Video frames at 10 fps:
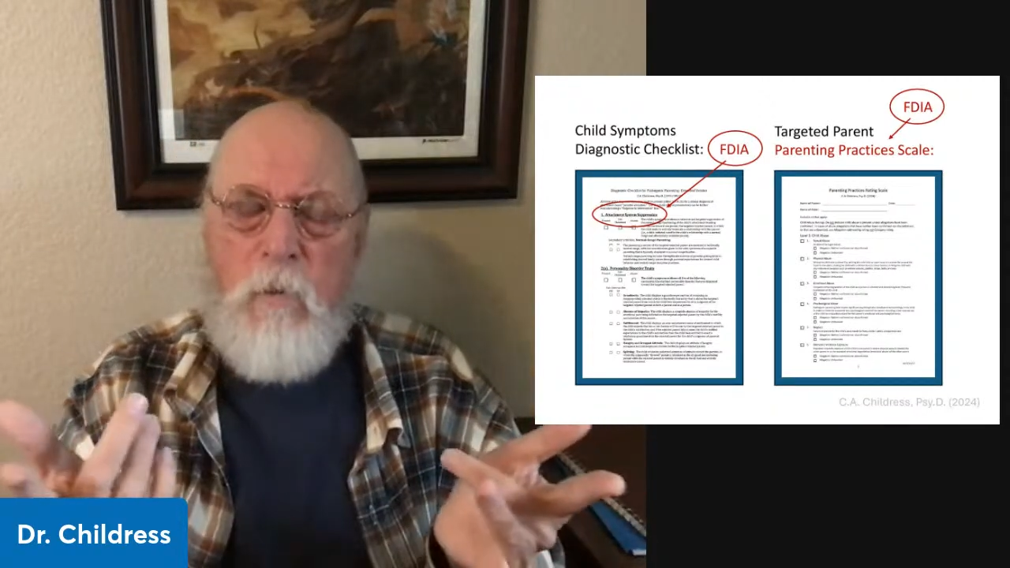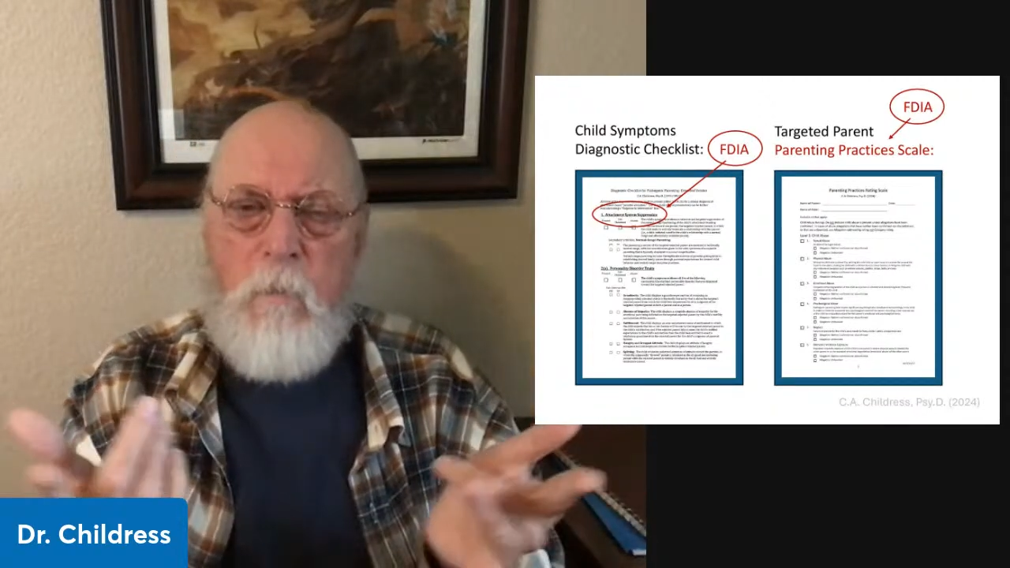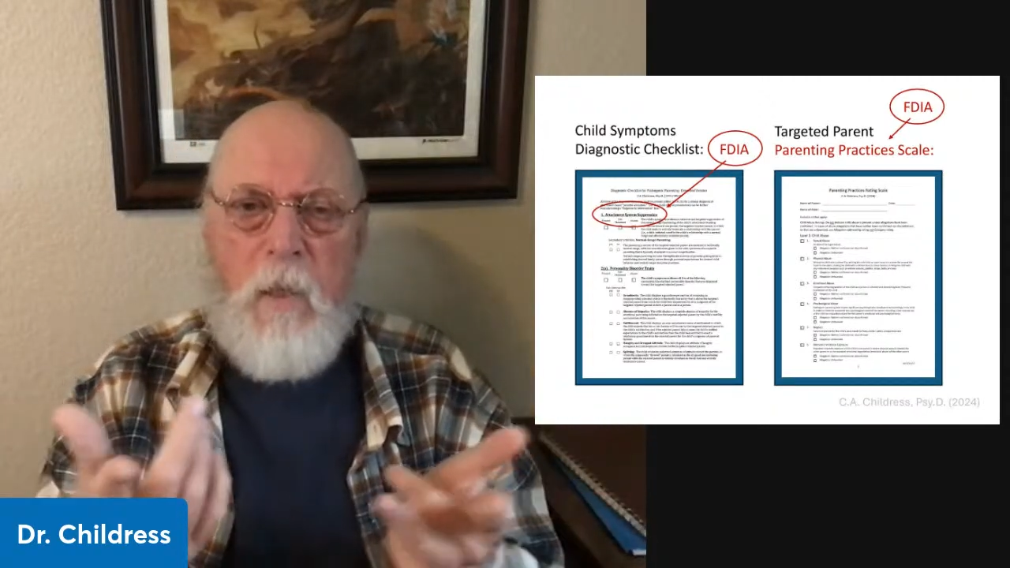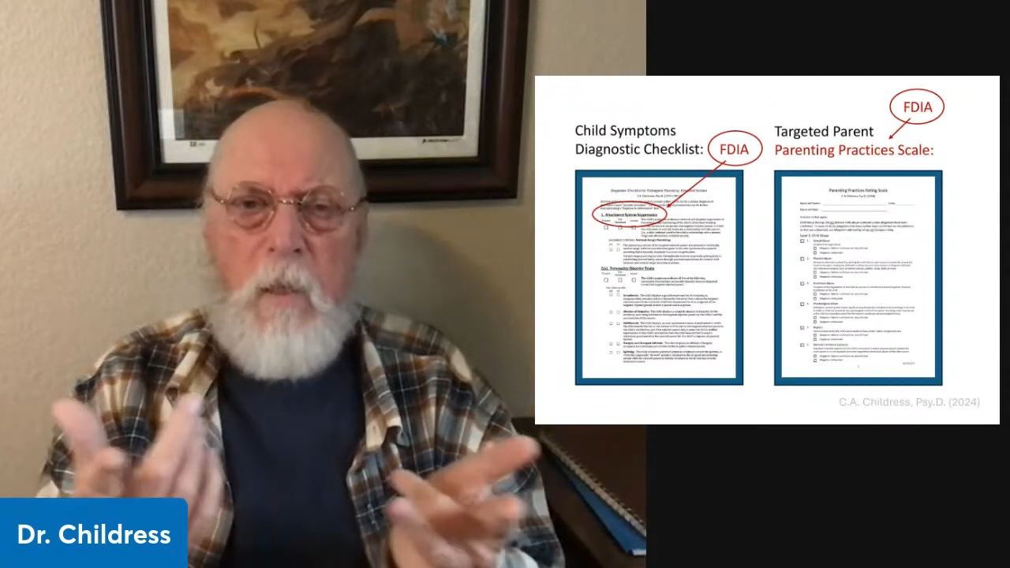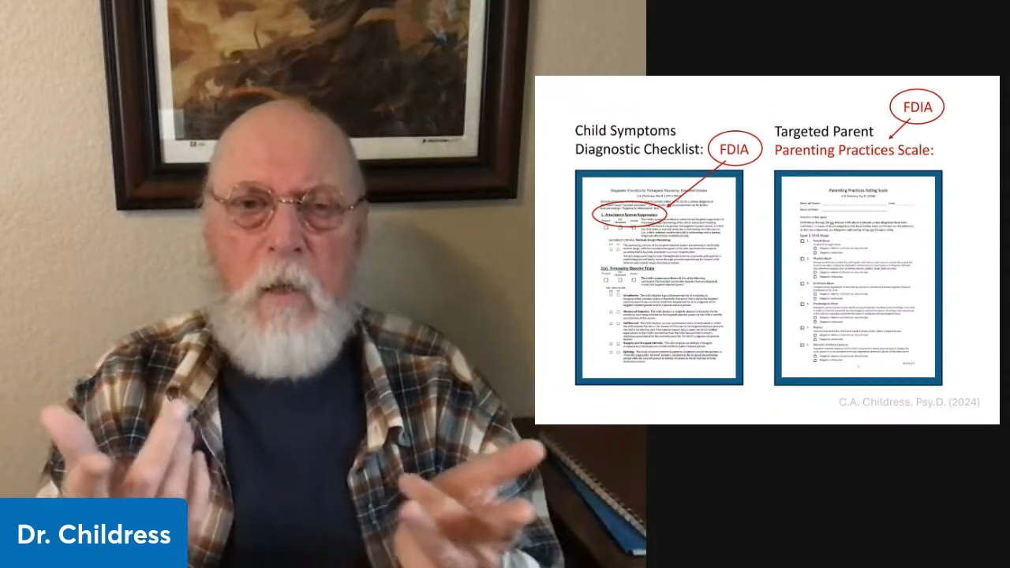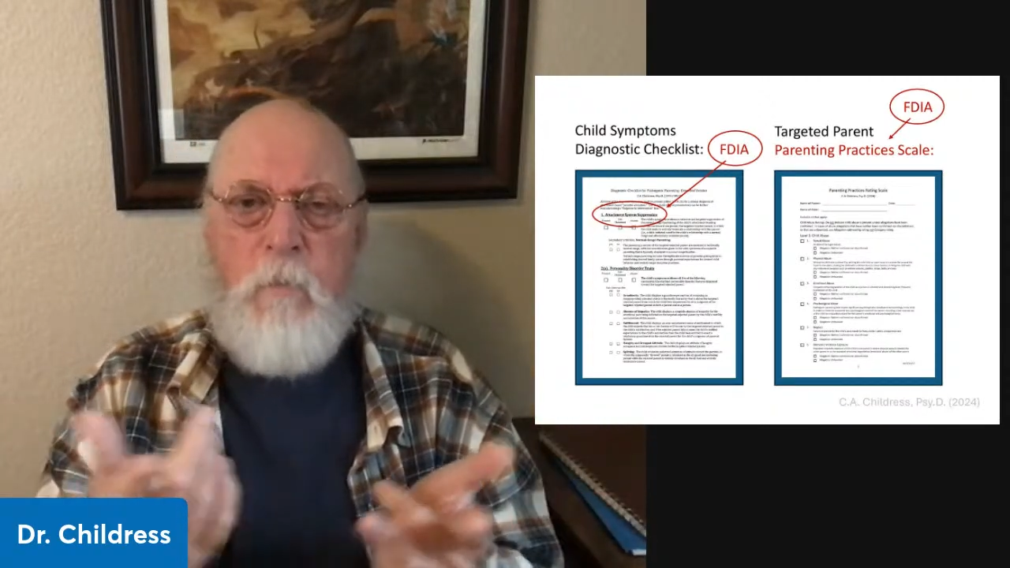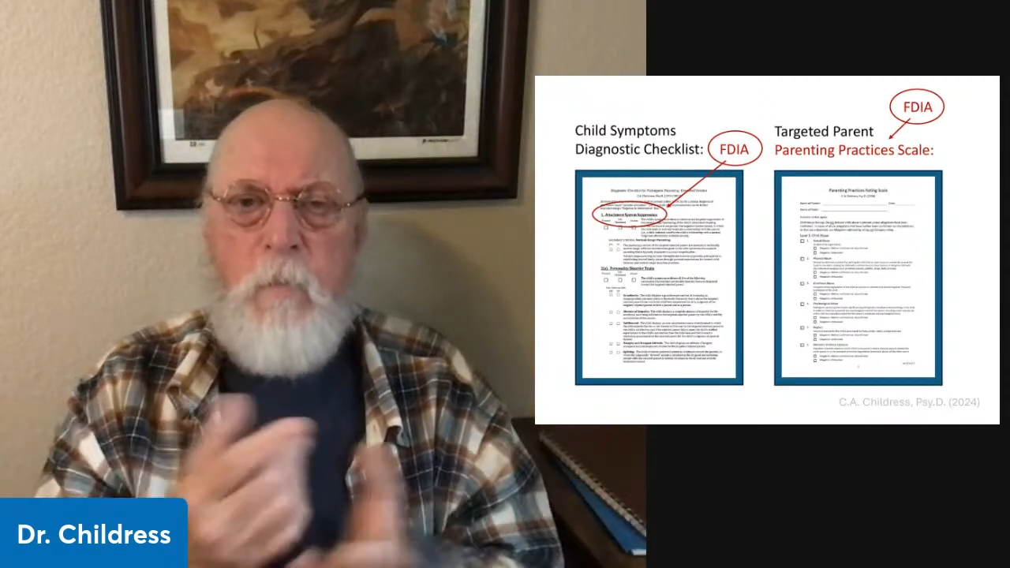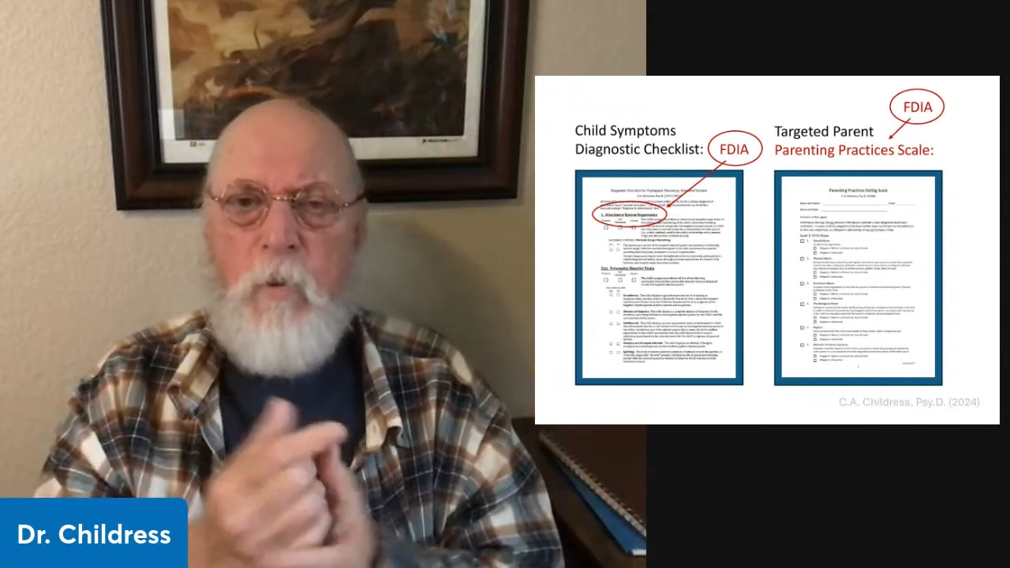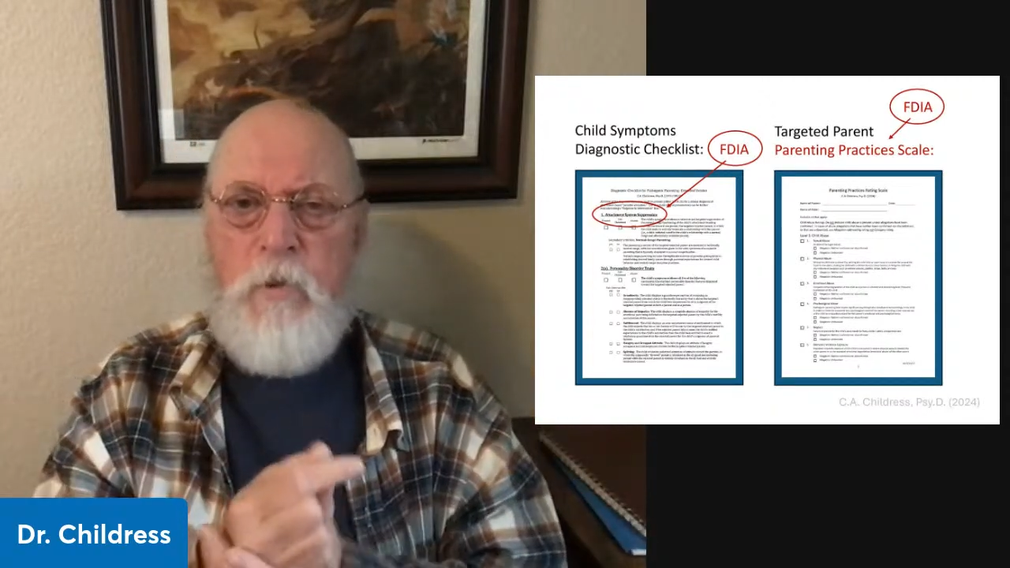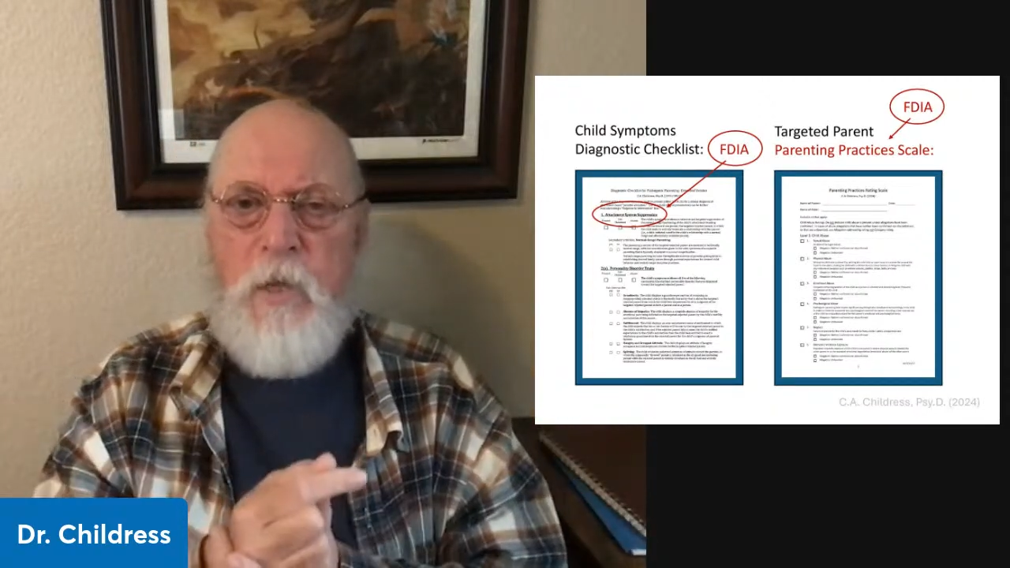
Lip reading: the mental health people are